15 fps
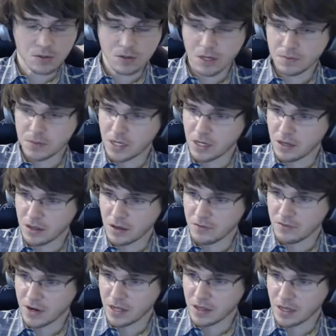update and then
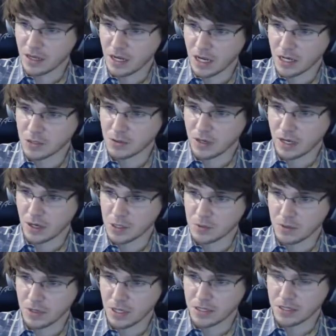finally an actual algebra
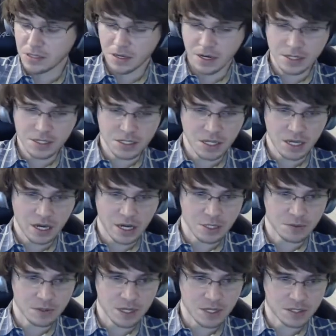lesson i just say
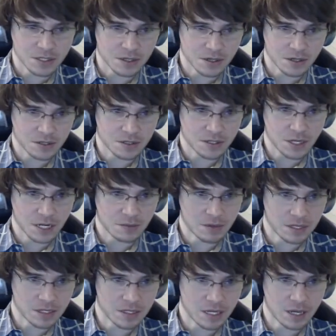algebra lesson because it's going to be
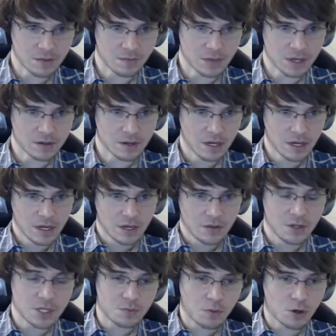the same
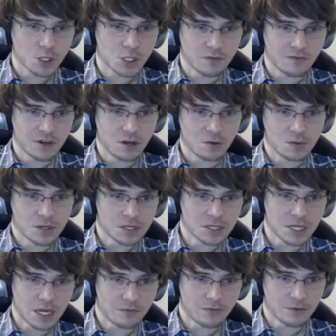this portion of the video will be the
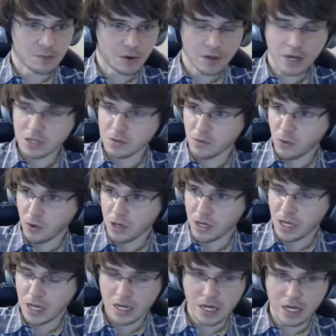same for both algebra 1
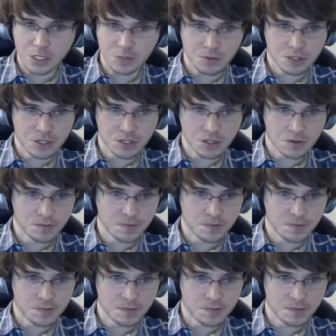and algebra 2